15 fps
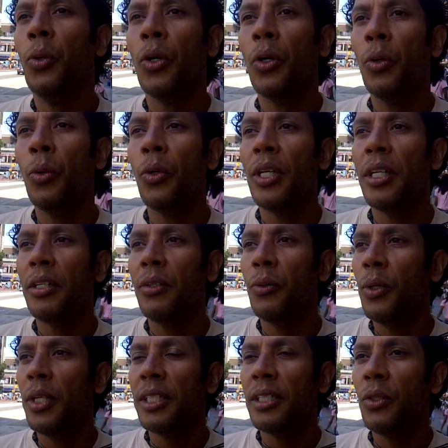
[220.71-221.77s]
who
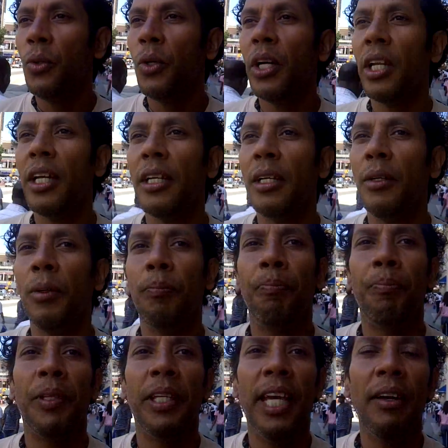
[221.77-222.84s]
could
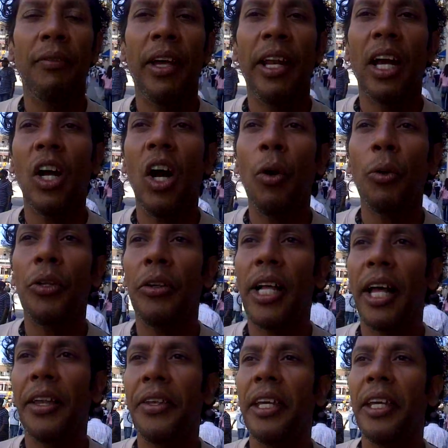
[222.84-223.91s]
give an account
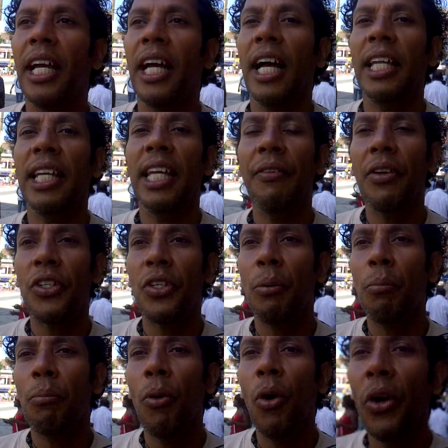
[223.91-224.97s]
of that and give us
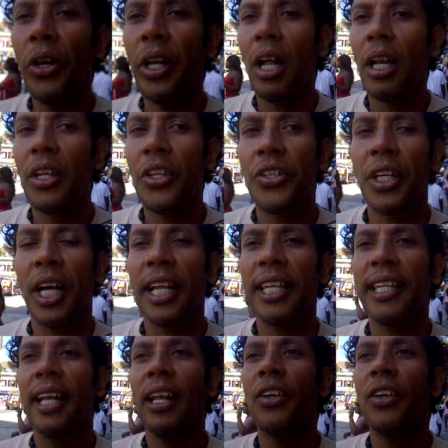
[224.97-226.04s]
some more knowledge
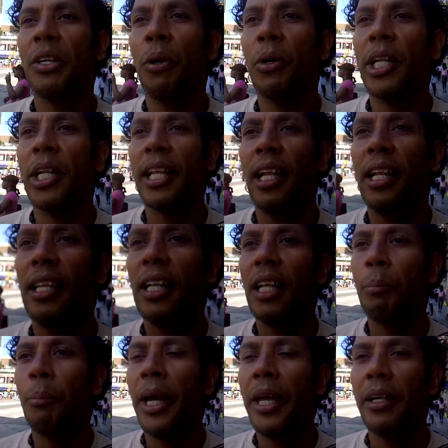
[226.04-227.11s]
and tell us about that a
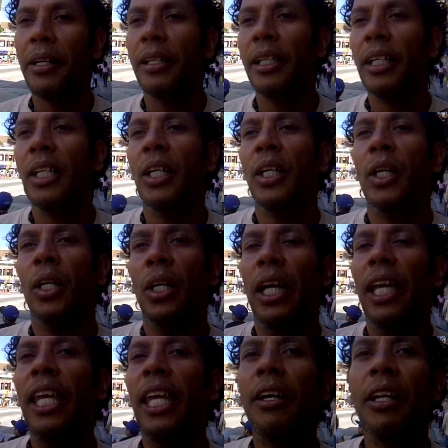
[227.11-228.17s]
little better,
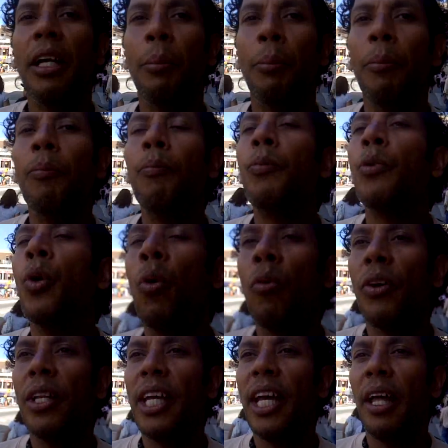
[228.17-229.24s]
he could have
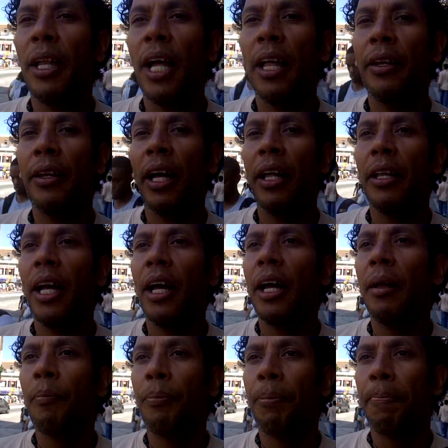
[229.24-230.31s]
go over there
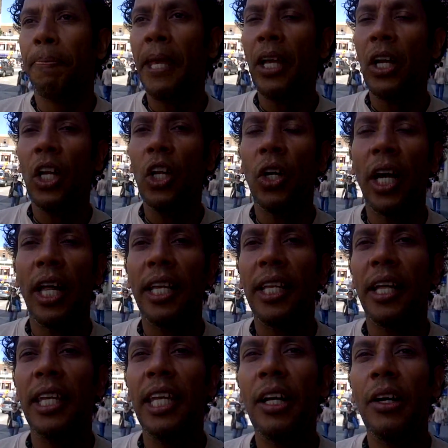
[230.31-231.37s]
and take a look at
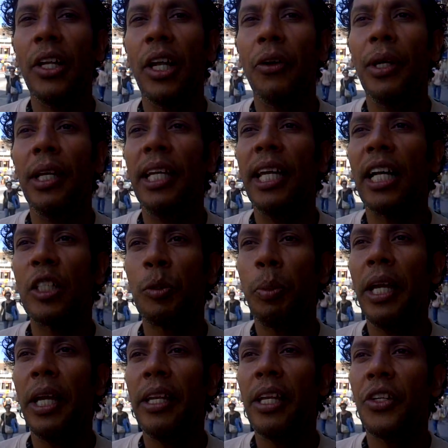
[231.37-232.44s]
it, and he could really
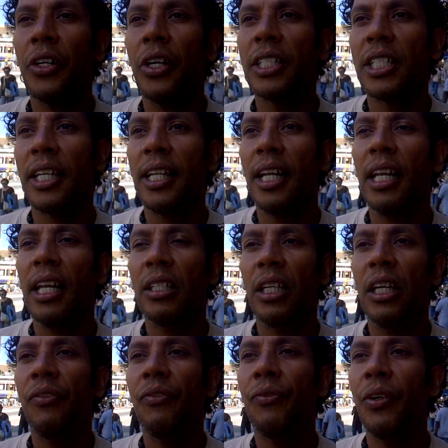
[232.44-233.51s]
explain it to us and tell
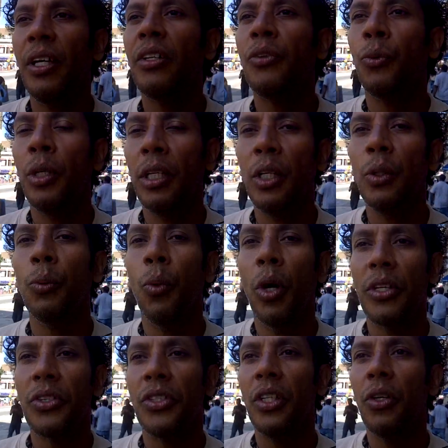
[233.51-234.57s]
us if it really
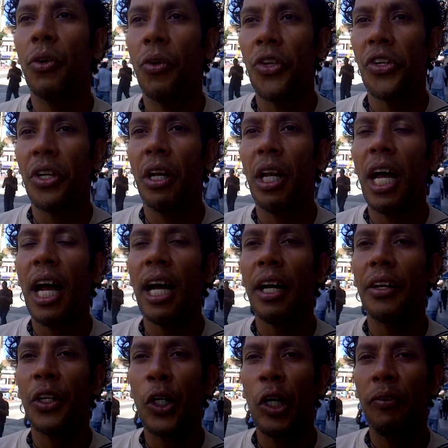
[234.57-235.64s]
was the original
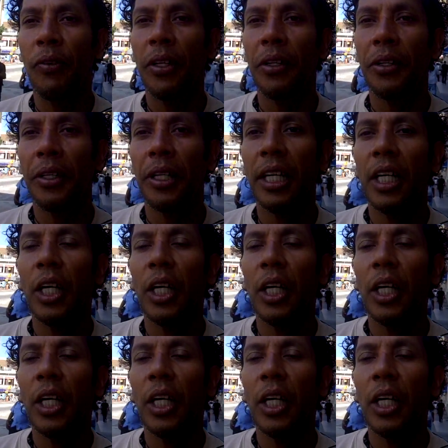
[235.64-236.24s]
Ark of the Covenant